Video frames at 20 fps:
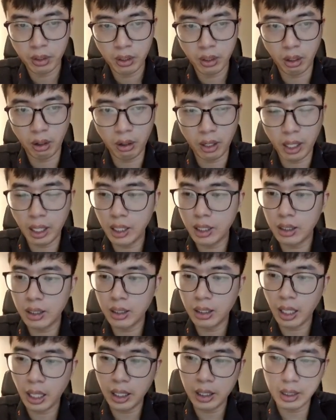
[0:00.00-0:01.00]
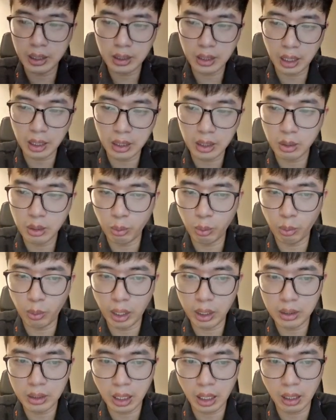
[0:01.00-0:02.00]
Alright, then it started to
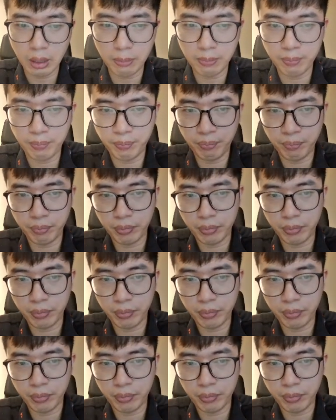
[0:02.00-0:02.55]
went up,